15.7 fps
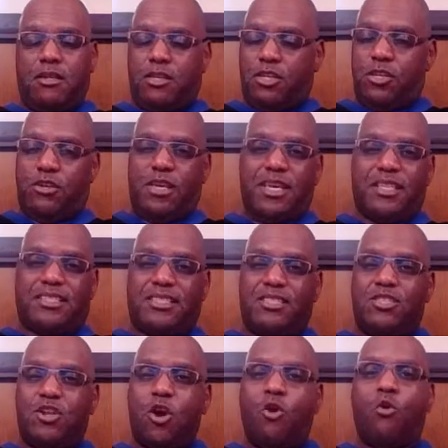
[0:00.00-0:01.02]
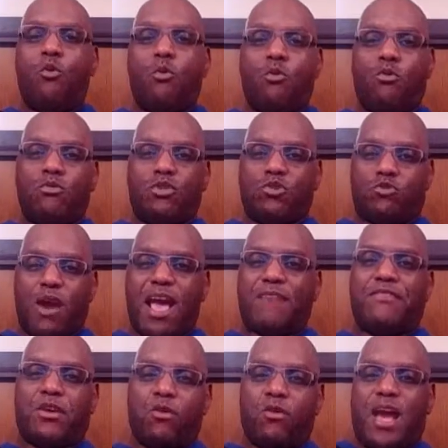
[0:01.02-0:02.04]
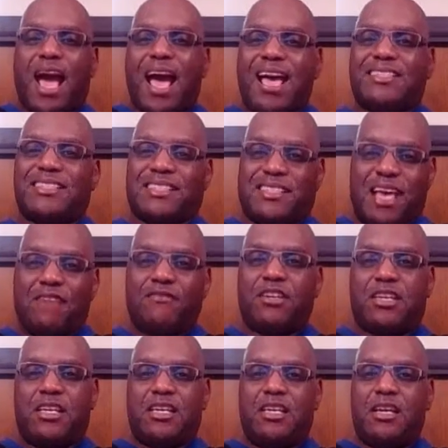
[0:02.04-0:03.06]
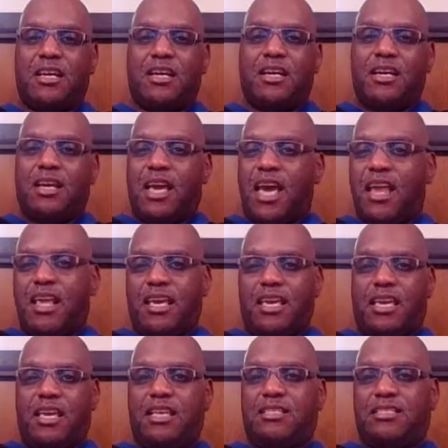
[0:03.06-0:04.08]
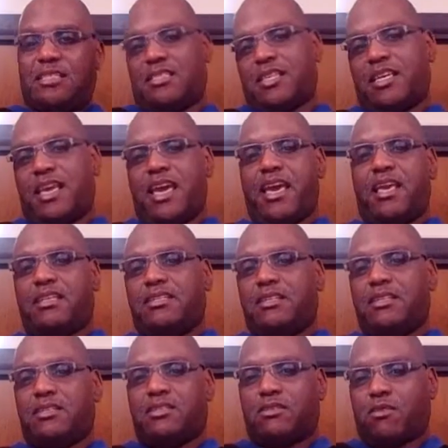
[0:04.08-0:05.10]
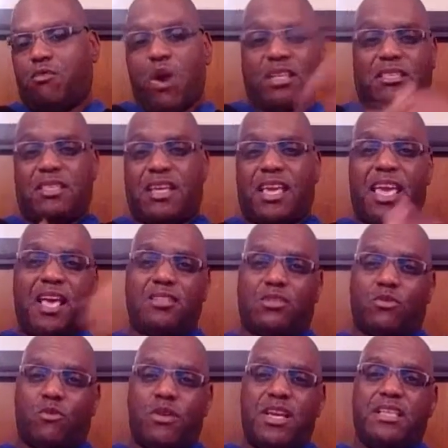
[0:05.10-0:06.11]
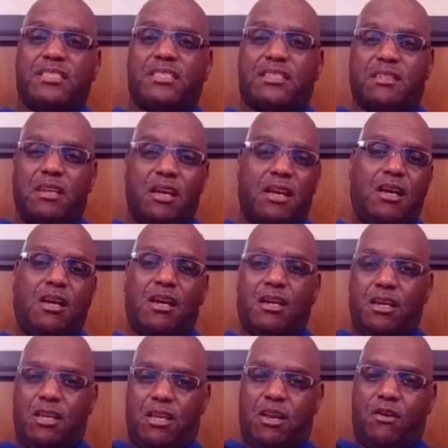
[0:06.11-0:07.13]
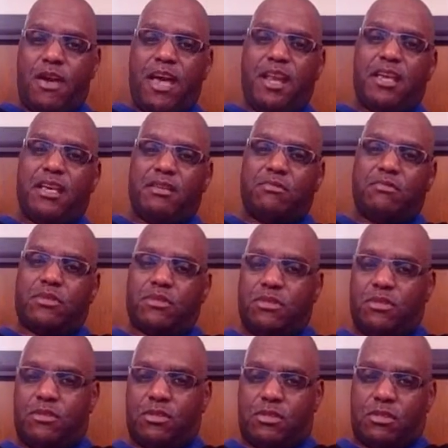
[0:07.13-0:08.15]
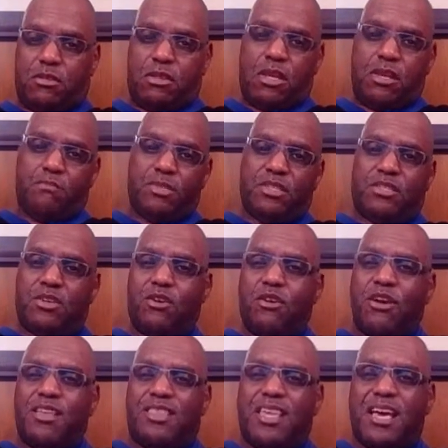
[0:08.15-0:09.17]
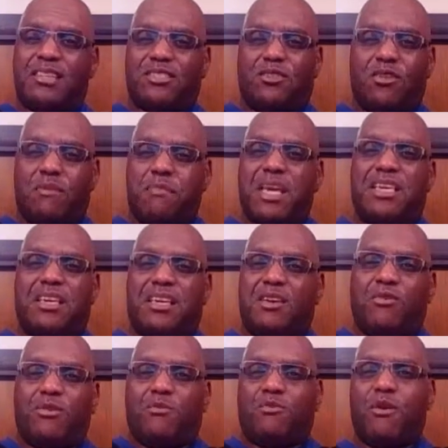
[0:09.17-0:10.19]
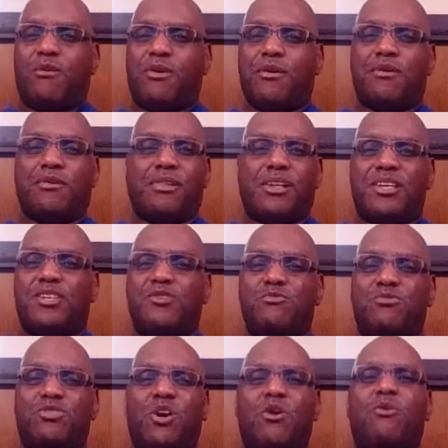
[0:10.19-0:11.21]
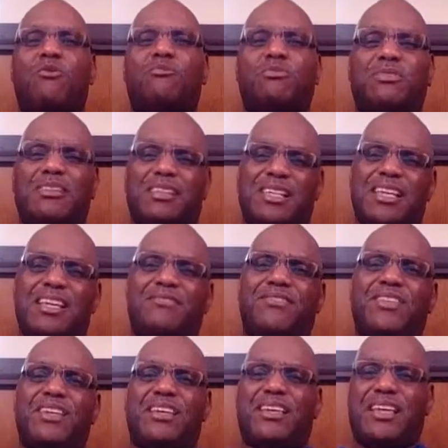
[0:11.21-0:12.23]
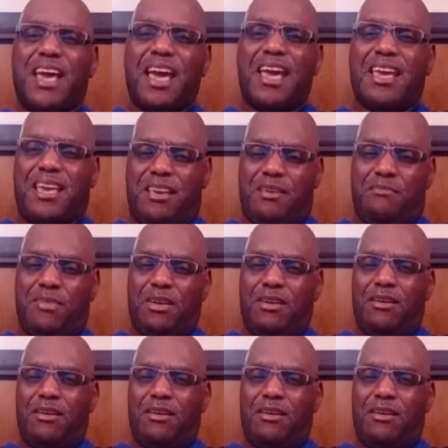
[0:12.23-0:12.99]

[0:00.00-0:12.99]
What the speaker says: It's no traffic on I-70 heading east into Kansas, west into Kansas, or east, heading in Missouri, that's going to make you get on the road early. You don't leave the game.